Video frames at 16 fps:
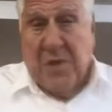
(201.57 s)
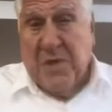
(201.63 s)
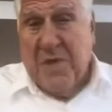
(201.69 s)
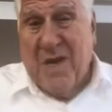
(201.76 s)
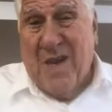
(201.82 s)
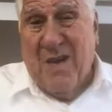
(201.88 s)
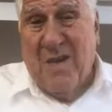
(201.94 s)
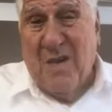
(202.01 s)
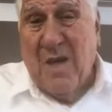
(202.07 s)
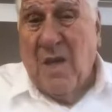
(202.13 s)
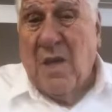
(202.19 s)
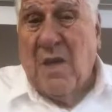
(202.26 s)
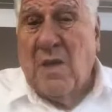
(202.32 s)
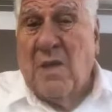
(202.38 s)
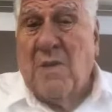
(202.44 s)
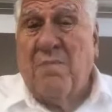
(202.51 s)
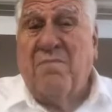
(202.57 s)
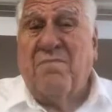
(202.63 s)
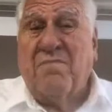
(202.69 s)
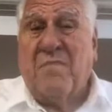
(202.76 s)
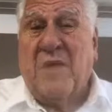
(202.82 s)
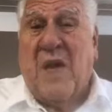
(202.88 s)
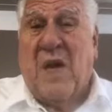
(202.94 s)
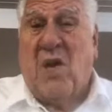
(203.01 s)
there,
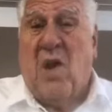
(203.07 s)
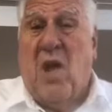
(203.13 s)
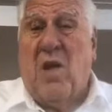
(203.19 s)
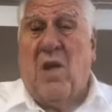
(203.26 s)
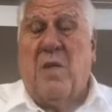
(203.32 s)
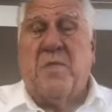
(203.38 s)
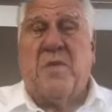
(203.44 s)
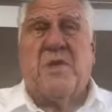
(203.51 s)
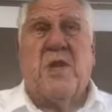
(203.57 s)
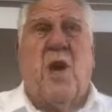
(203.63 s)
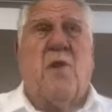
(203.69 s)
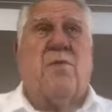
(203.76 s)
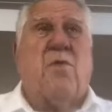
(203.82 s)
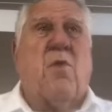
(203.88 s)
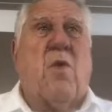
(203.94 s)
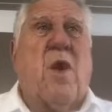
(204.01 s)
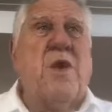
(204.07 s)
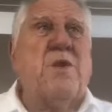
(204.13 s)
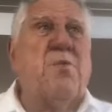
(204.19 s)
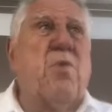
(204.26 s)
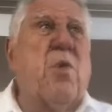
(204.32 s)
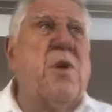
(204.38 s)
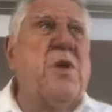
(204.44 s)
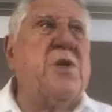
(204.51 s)
they call themselves grace
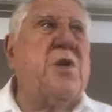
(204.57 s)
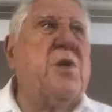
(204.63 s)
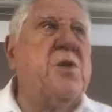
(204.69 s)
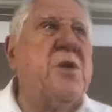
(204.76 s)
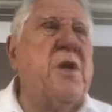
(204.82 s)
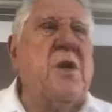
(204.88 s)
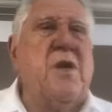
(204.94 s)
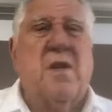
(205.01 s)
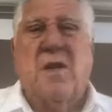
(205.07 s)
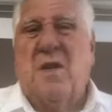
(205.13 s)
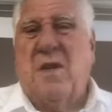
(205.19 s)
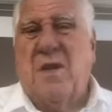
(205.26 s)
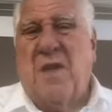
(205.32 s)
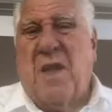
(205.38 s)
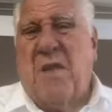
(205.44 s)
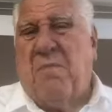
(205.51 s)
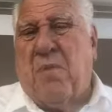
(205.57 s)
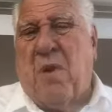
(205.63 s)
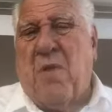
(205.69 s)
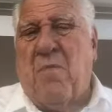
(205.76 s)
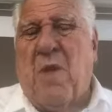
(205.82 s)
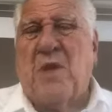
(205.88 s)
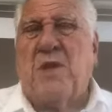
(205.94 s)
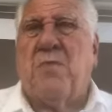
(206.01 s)
preachers, and they pretty
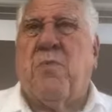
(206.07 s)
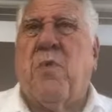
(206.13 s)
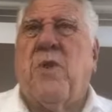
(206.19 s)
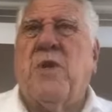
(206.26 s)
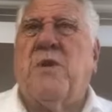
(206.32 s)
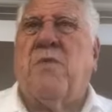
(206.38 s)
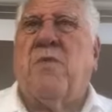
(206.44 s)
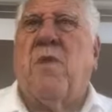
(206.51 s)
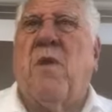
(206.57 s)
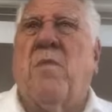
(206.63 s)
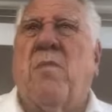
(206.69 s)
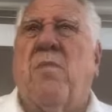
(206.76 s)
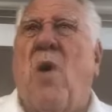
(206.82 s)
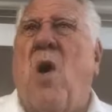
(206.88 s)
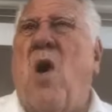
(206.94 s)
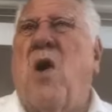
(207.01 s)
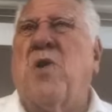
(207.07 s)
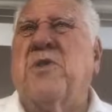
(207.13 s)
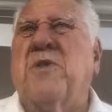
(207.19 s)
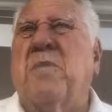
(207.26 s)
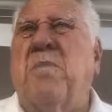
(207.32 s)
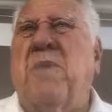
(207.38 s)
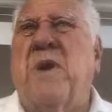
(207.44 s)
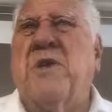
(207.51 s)
much preach from Paul's
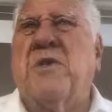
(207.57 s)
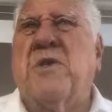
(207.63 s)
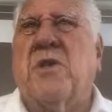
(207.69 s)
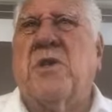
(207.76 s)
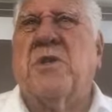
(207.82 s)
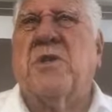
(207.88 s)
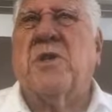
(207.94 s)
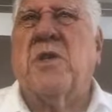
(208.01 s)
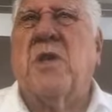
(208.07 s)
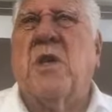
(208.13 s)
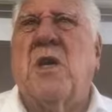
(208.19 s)
epistles.